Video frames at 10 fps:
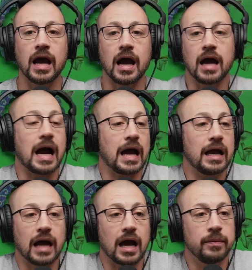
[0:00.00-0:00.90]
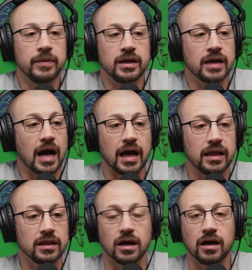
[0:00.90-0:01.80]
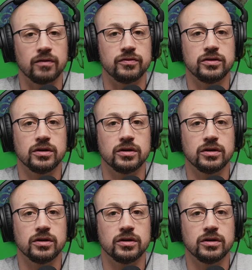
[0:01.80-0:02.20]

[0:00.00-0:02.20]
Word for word: I I mean, I loved